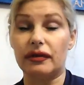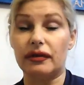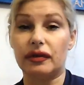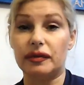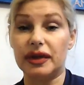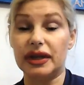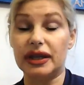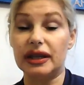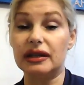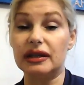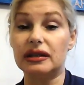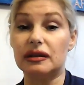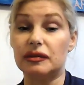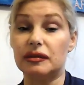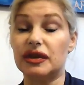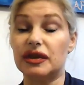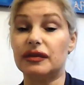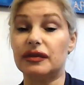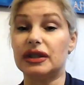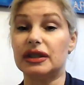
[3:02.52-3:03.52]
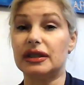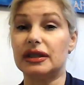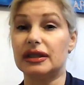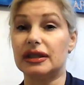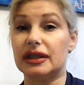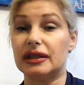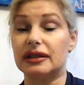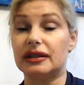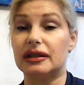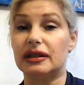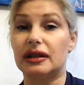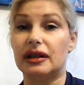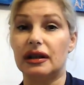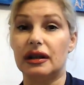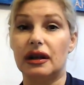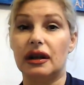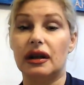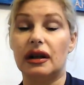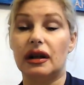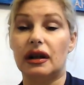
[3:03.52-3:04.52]
from the kingdom even and sit
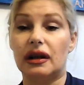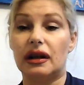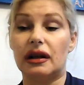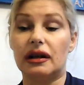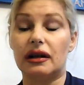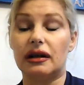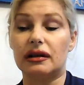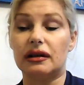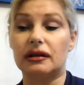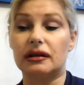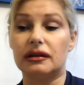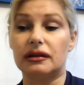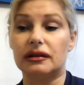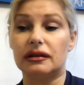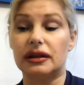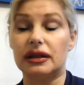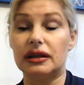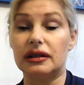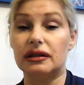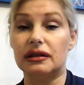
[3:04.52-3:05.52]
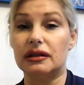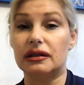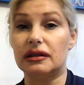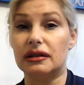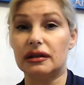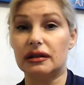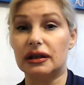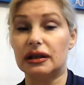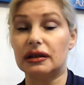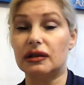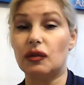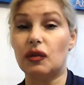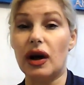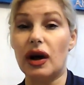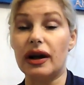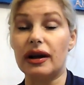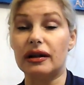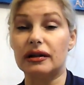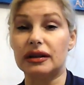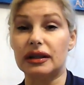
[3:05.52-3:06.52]
uh, in the
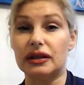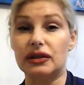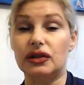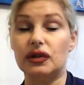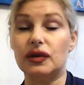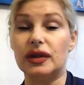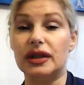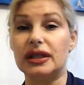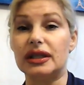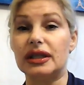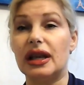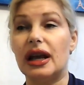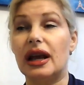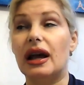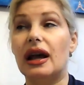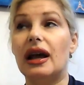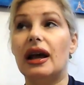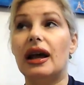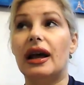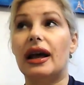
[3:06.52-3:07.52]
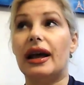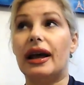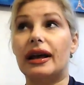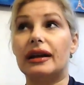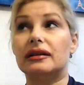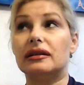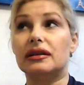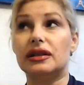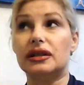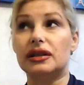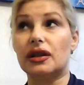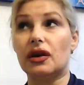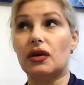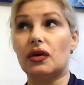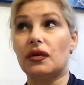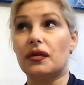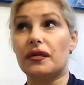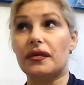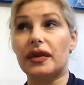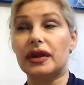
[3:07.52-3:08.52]
wild and do this. And
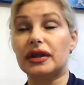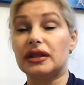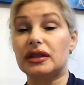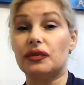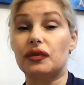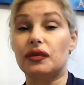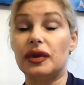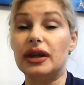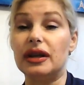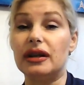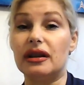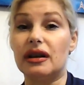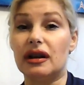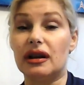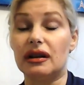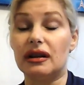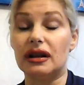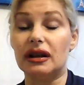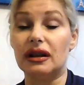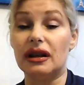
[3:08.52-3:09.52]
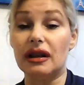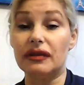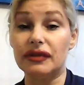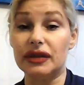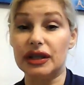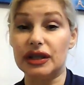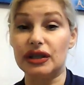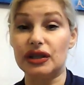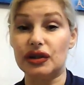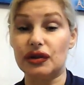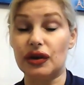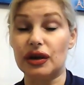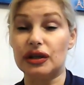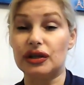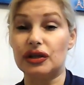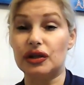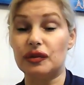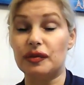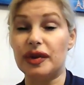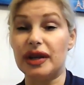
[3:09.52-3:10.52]
so it's a really lovely story
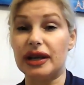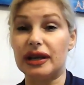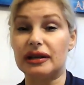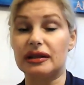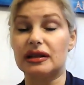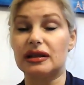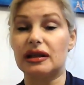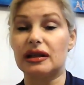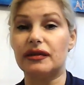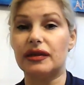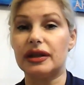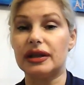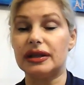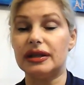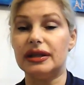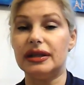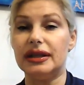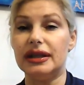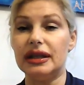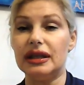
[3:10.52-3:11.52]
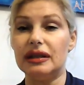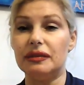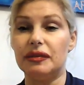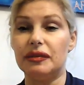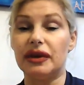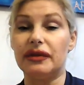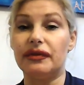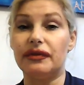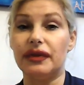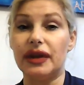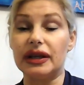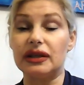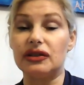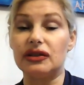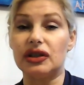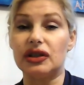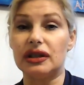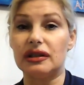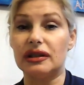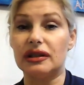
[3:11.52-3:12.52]
too because of the deep
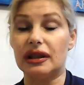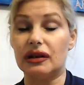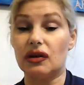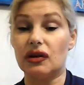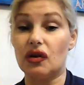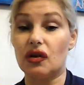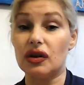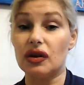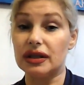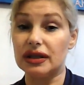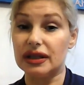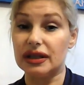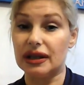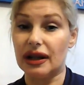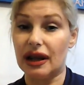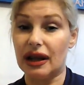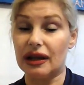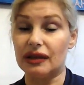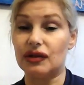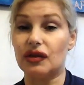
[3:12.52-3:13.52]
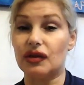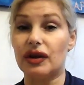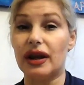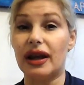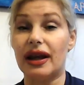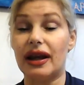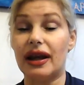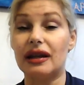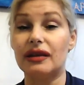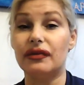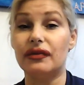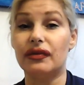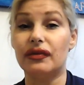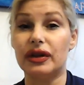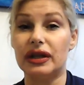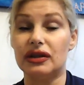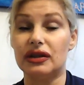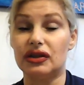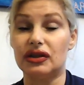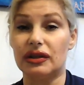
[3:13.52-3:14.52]
affection that Horus and Hathor had for
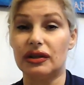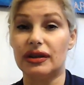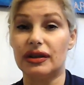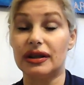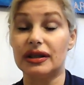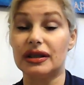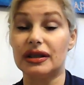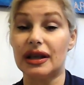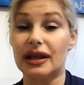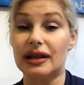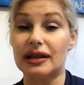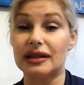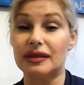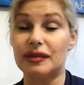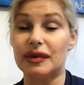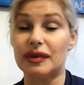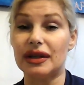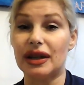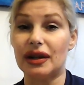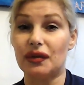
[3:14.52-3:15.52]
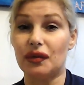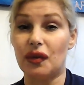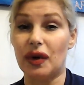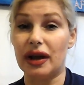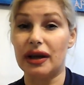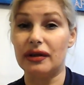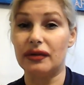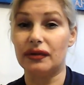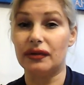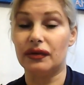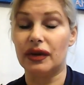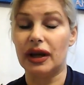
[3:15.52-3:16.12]
each other as husband and wife,